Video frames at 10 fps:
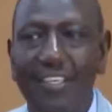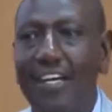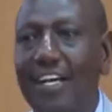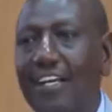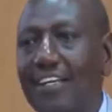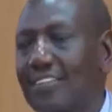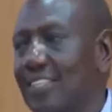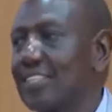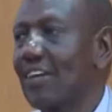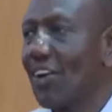And it
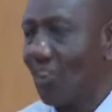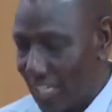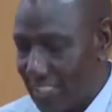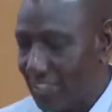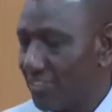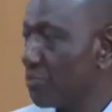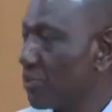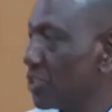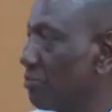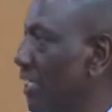is our collective
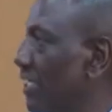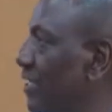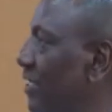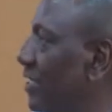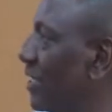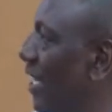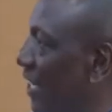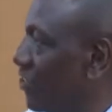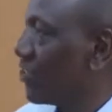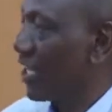responsibility,
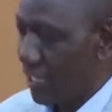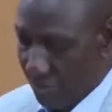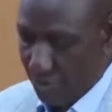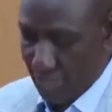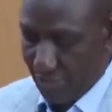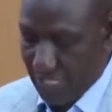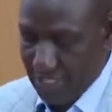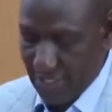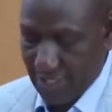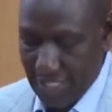each and every one of
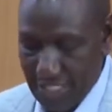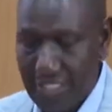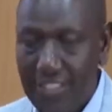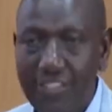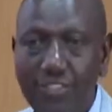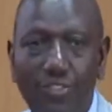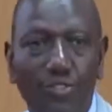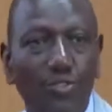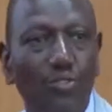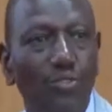us, to
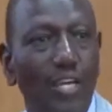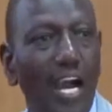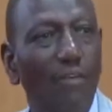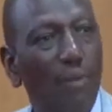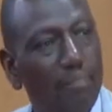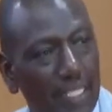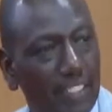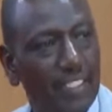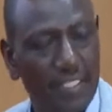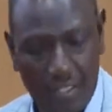do our bit